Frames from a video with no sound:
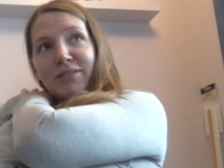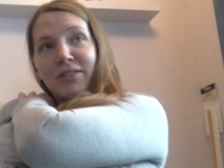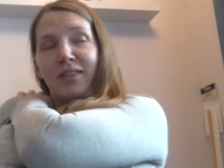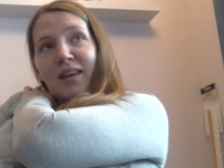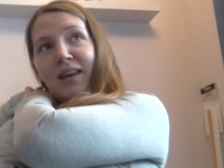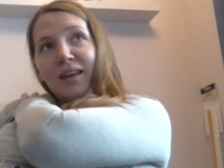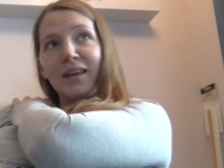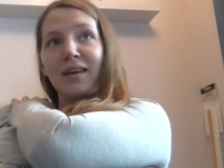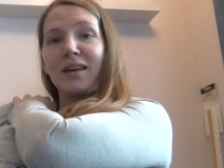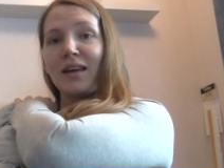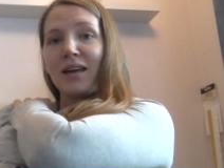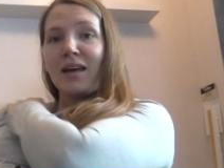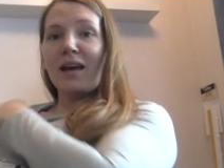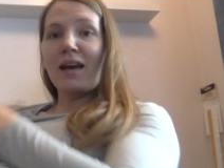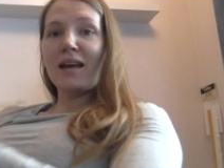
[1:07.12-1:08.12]
thing
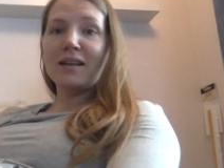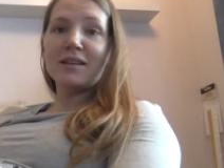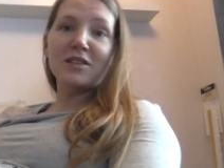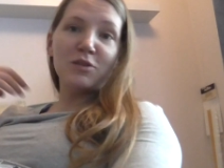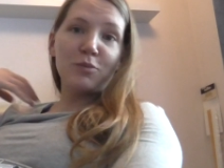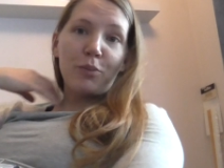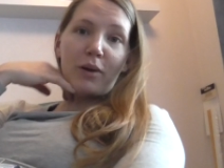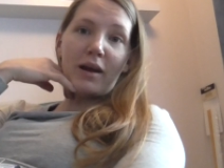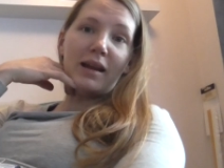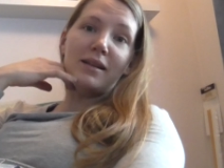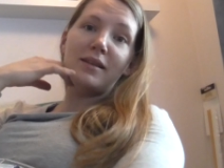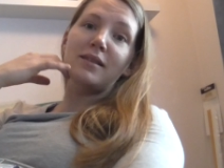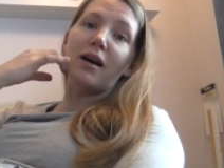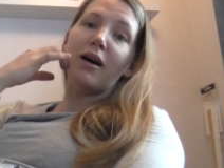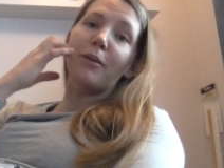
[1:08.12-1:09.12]
and it
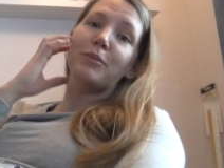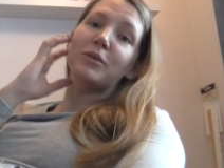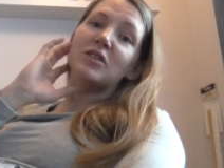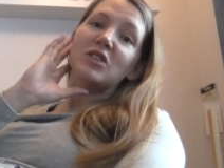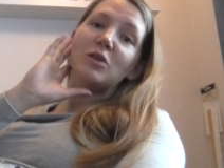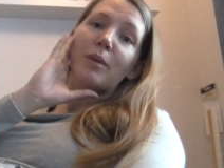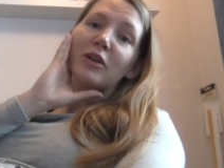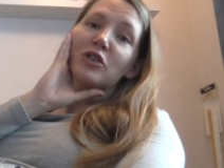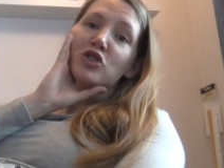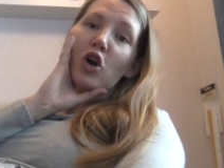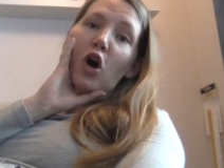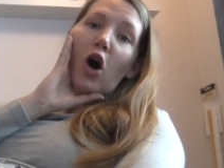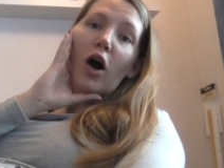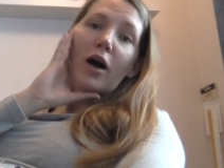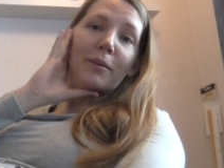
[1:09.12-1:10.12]
spread up into my
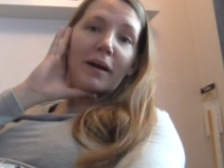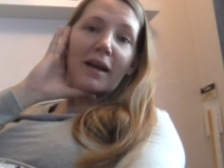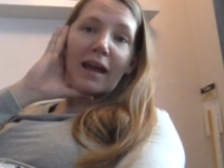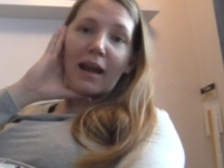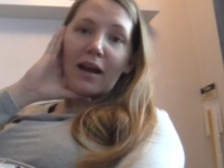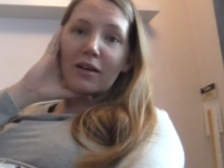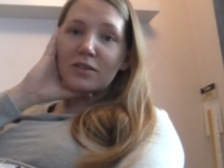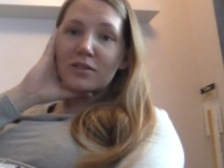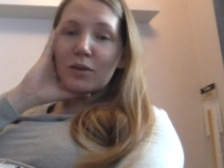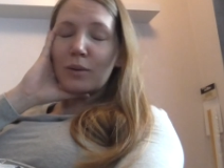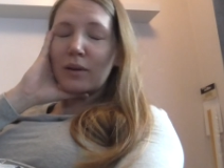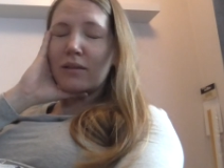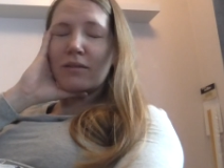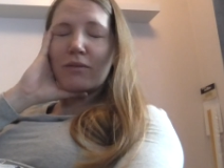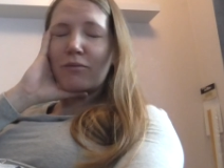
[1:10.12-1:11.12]
jaw and my ear so
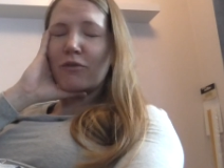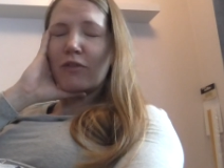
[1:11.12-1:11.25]
it